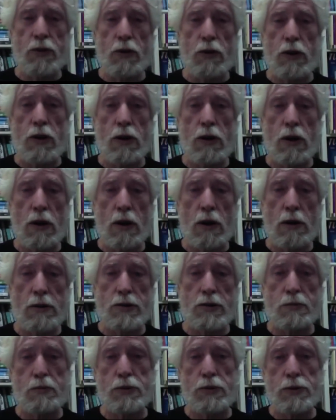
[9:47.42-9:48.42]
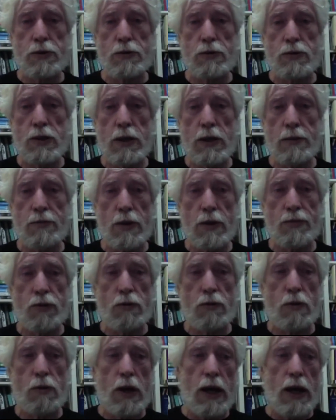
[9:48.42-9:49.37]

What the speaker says: your cars produce, even if you